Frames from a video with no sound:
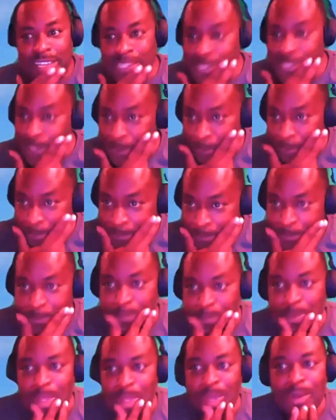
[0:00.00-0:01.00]
answer.
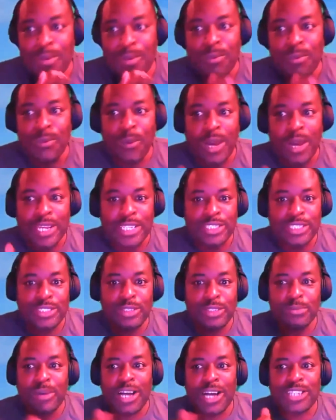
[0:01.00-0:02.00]
What is
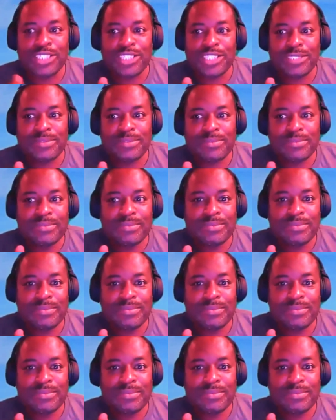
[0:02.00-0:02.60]
too much?